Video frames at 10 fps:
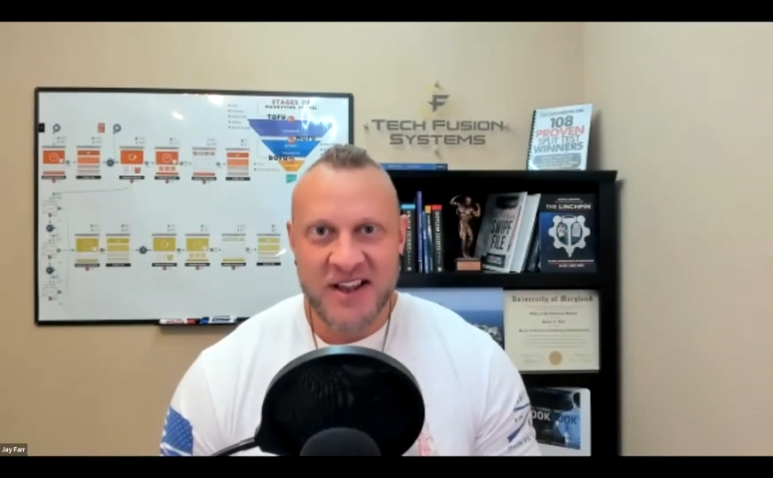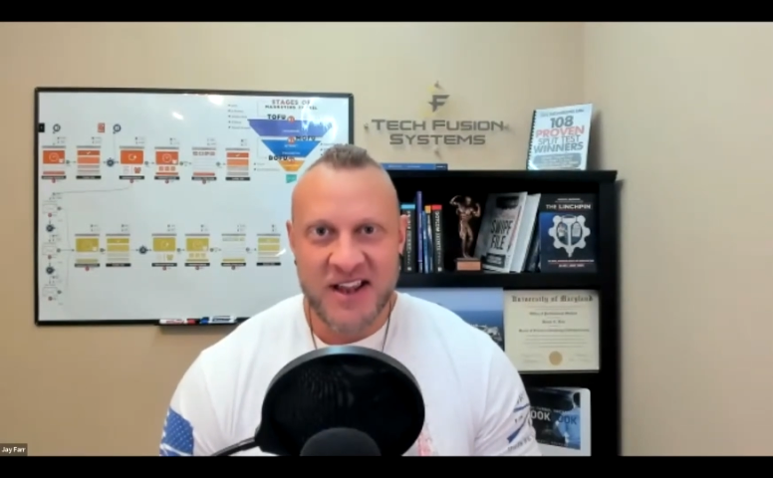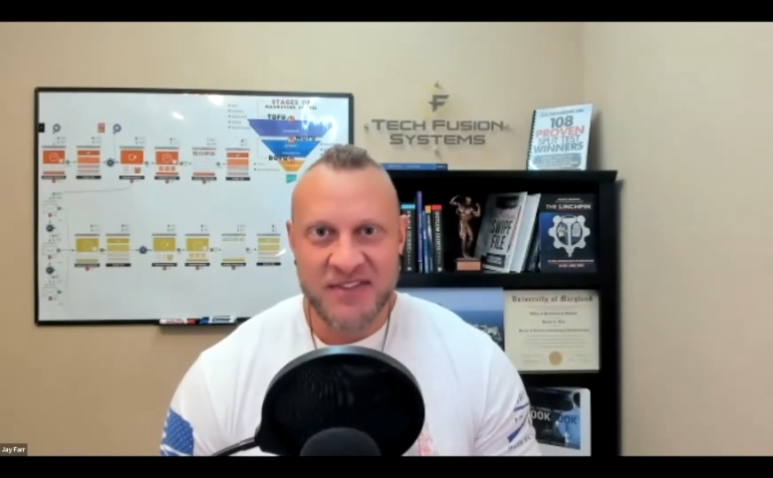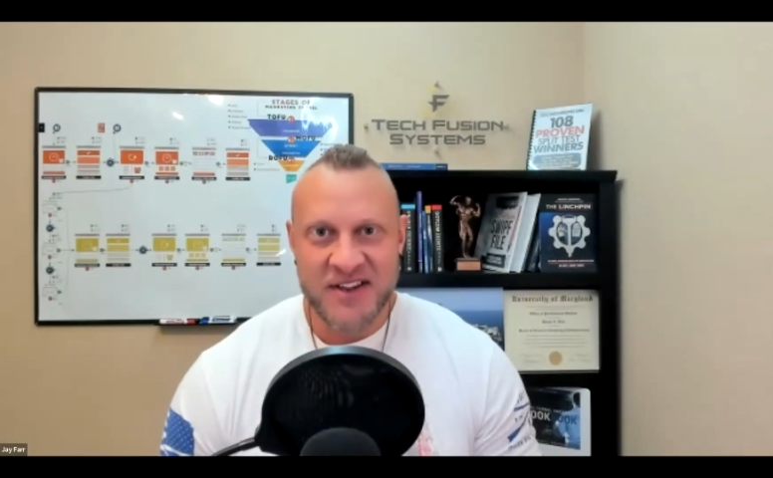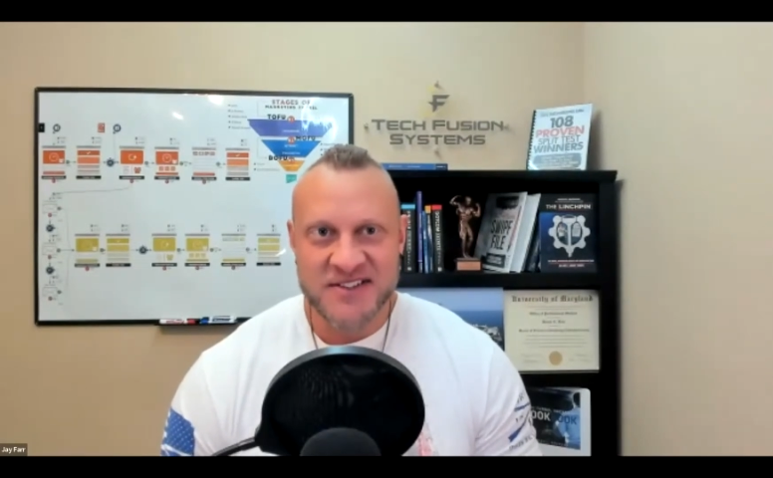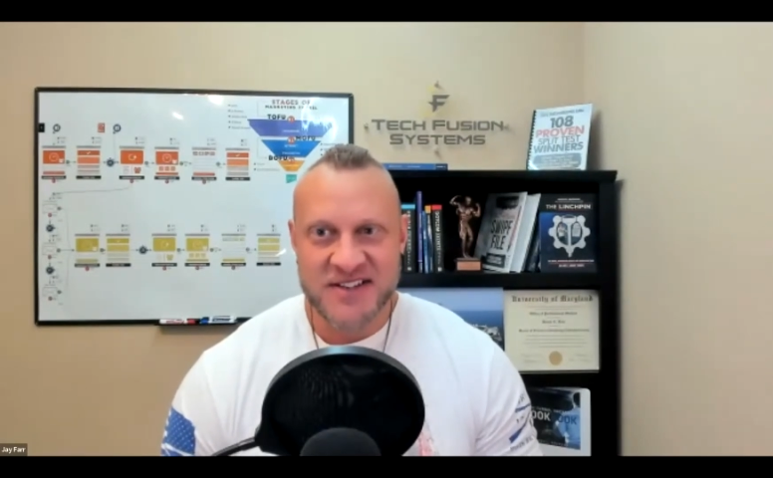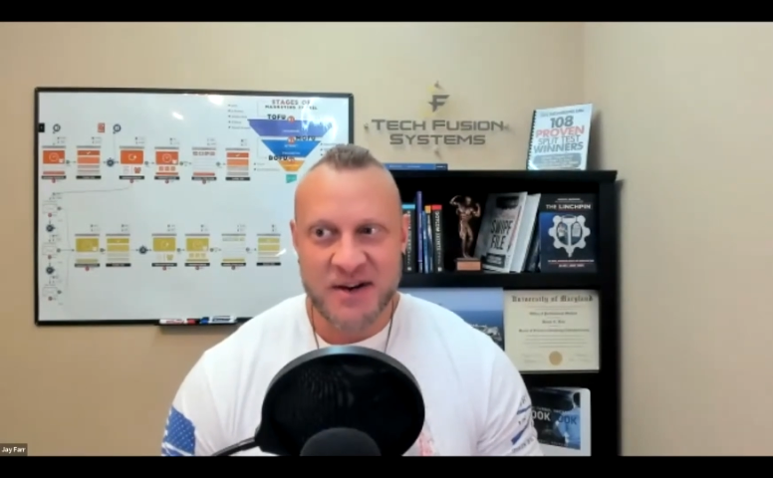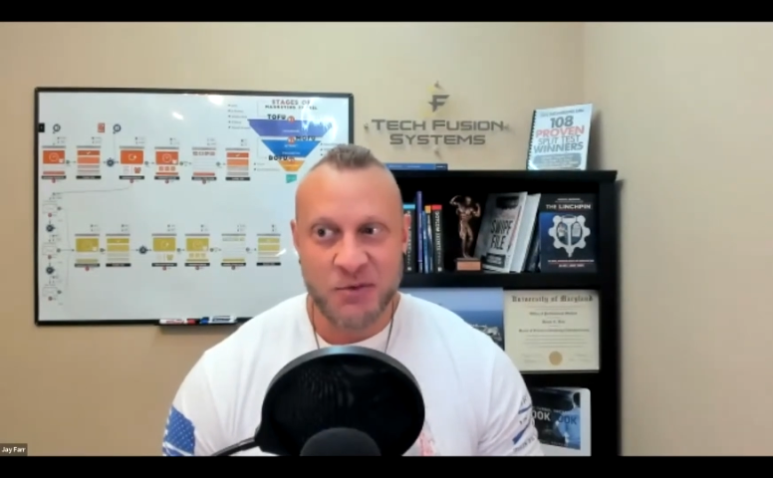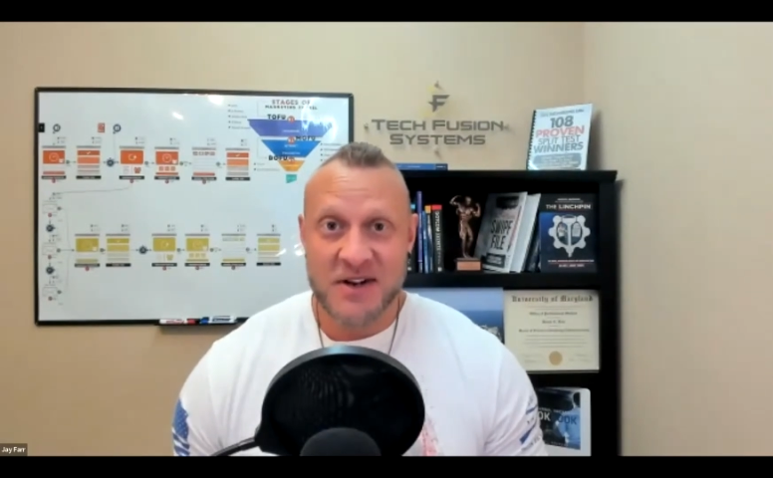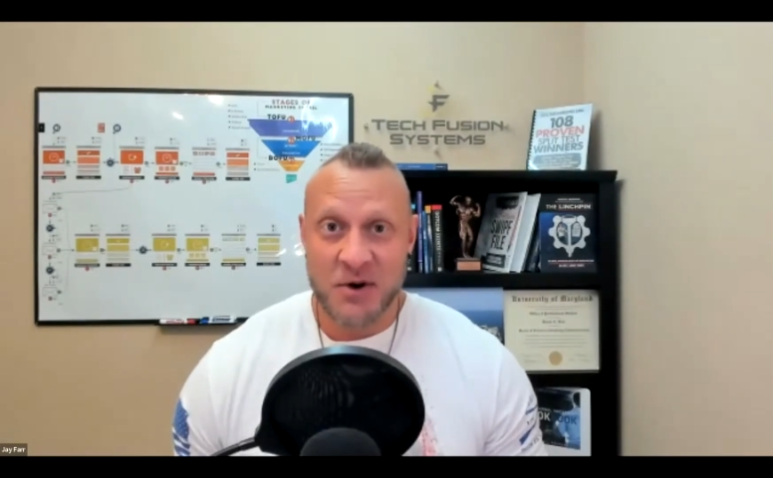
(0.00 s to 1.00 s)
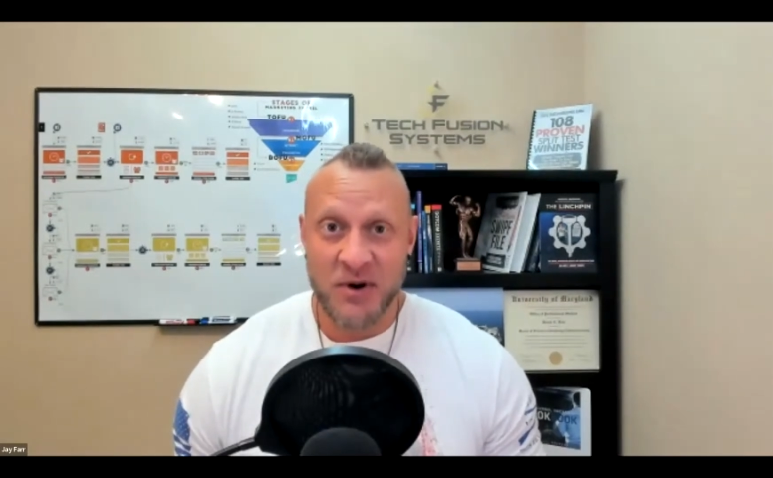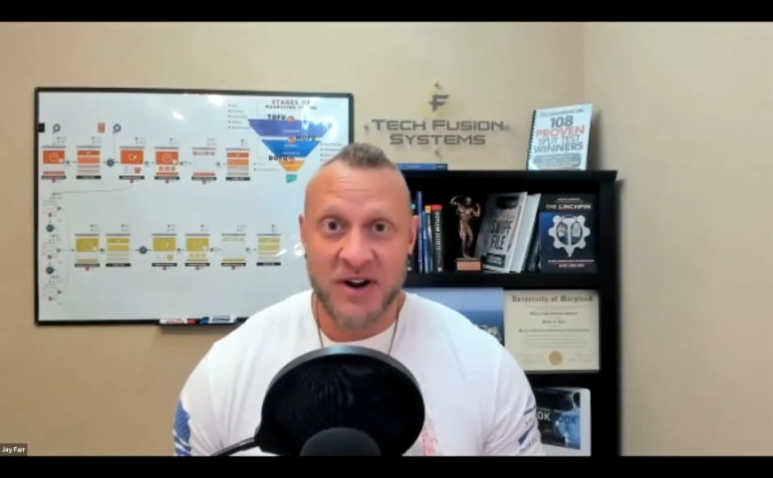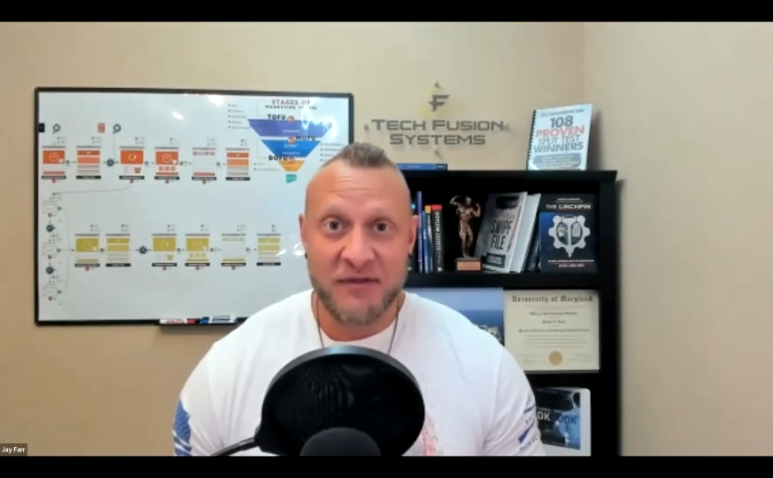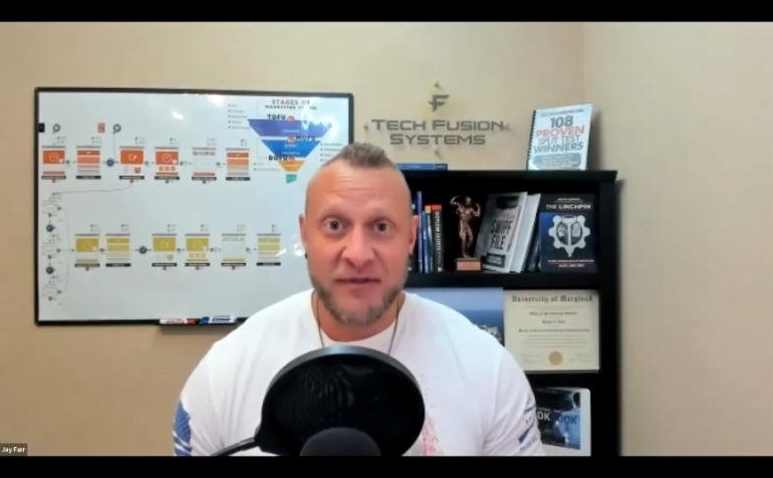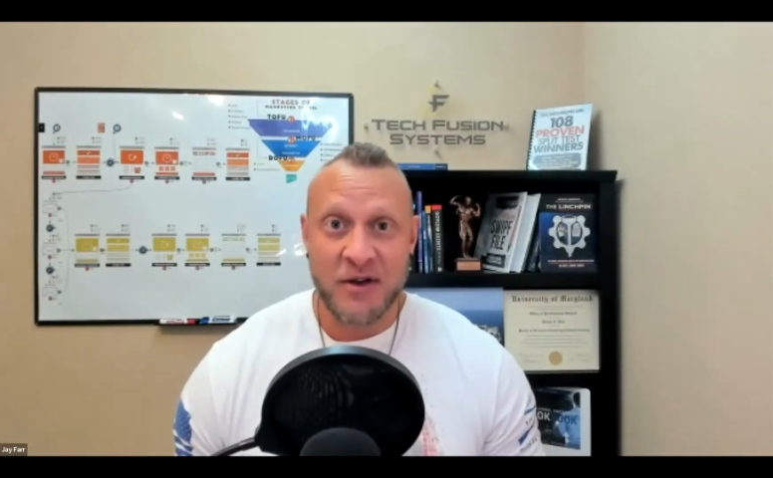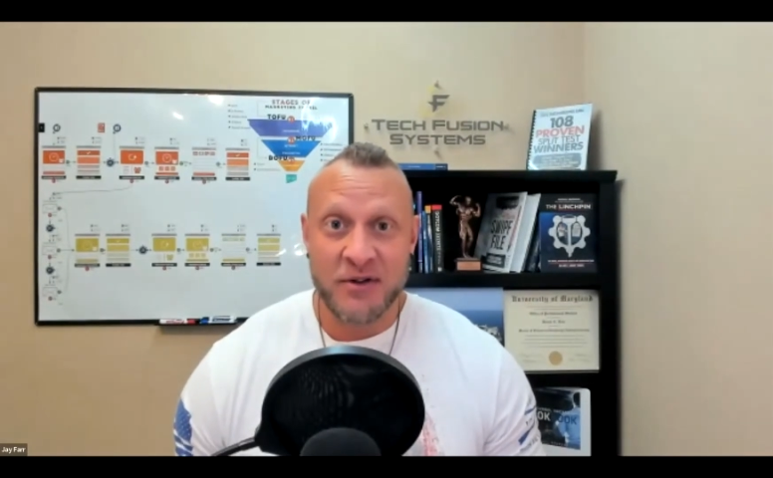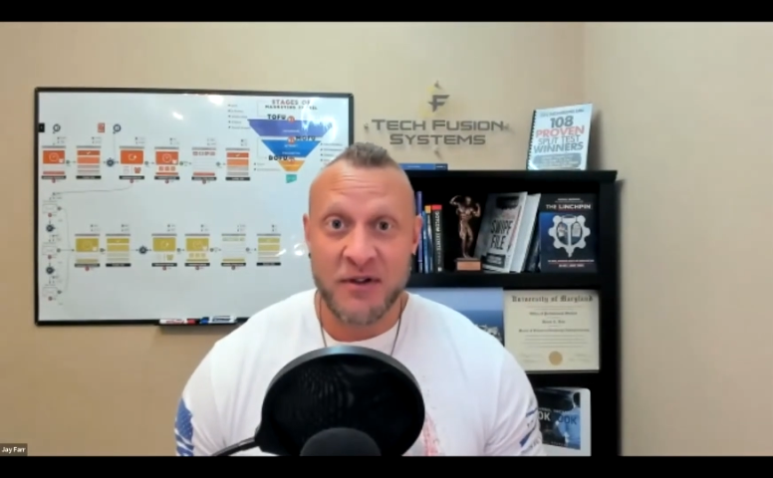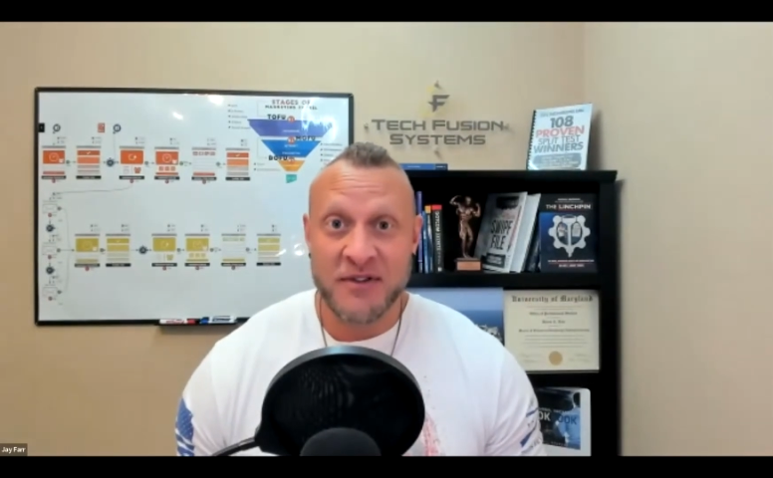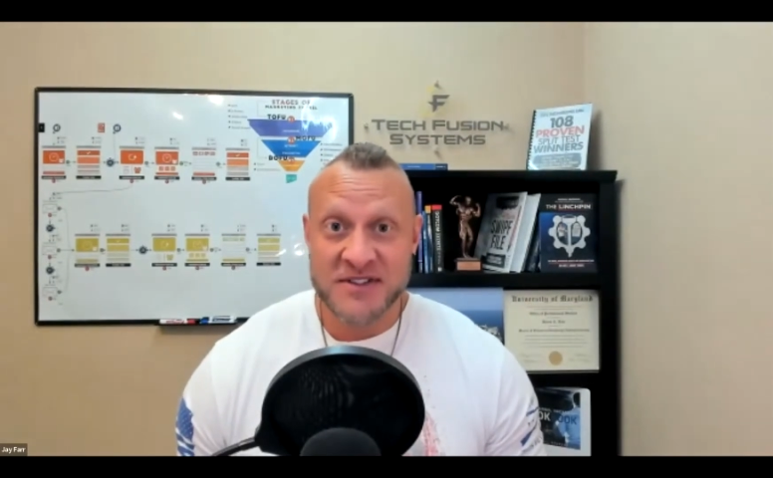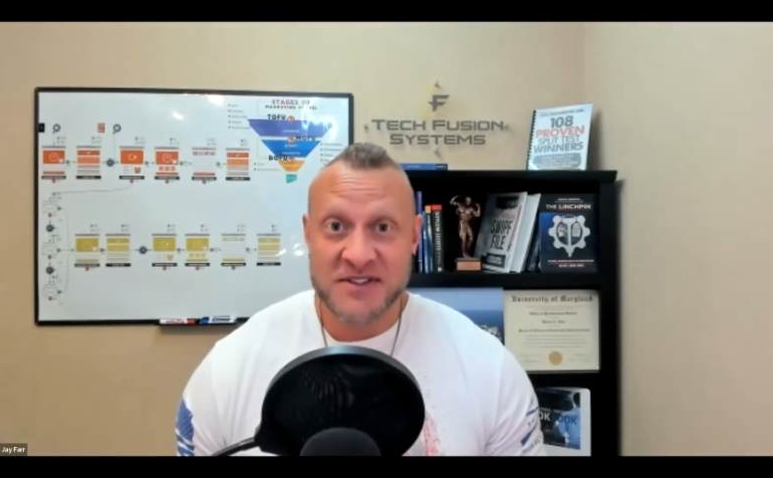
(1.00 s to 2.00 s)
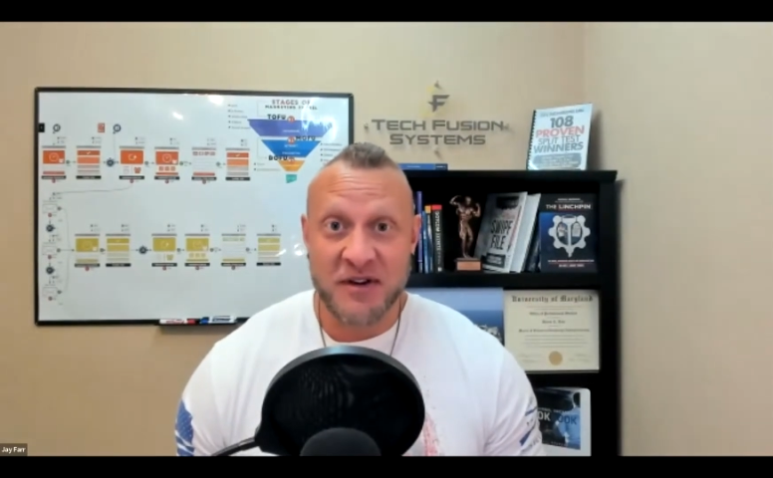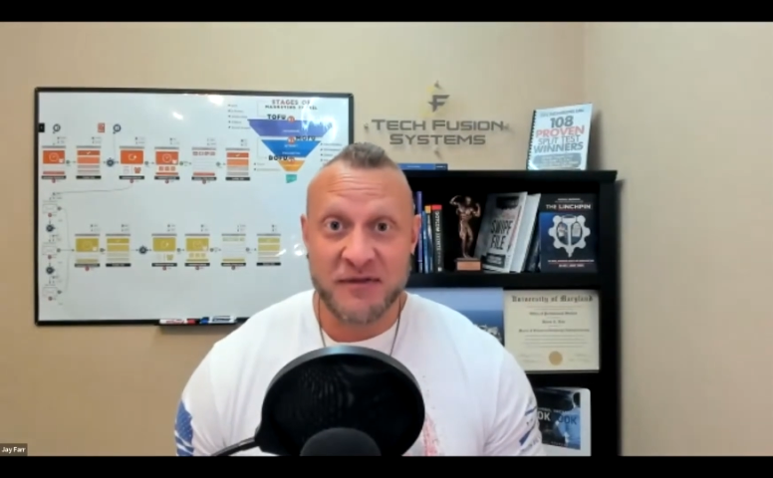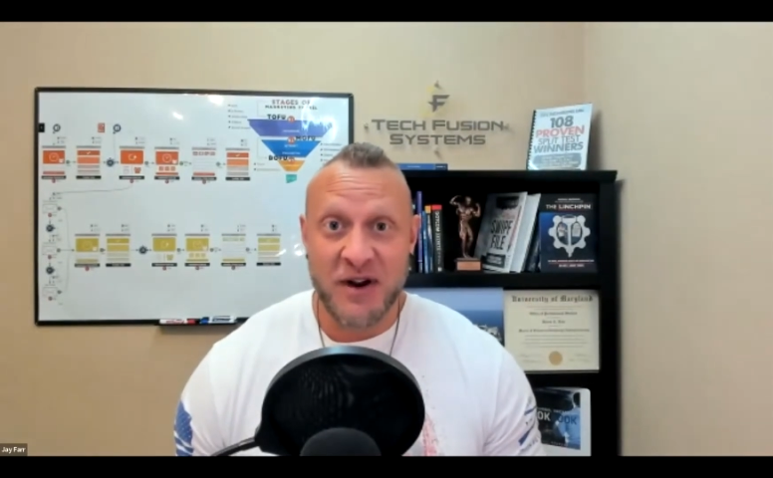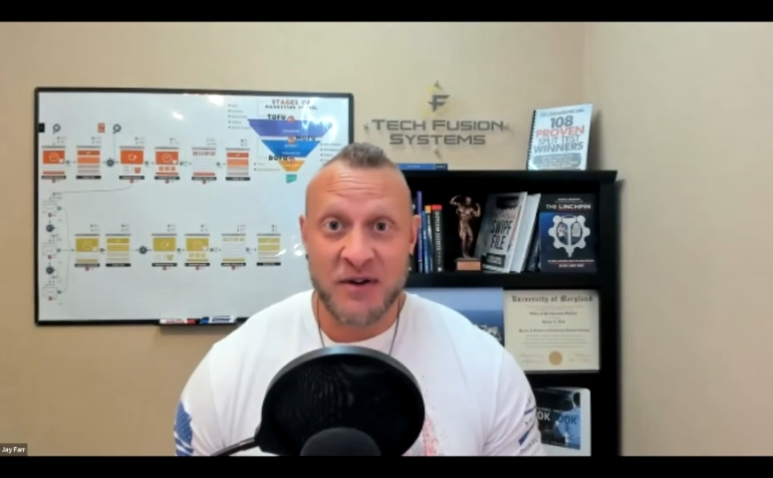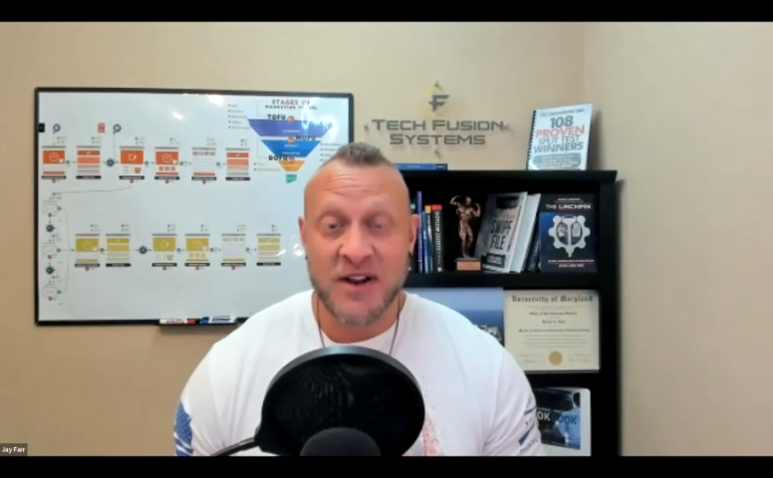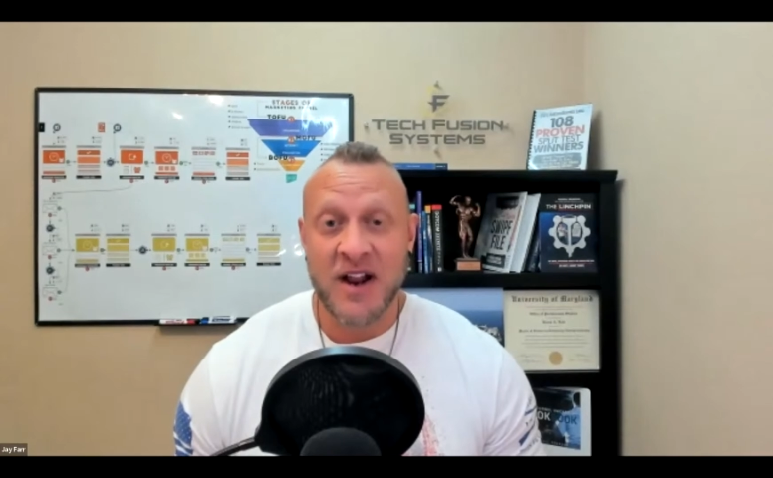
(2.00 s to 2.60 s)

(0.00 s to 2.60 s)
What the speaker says: and they say, you know what, I found all this stuff out.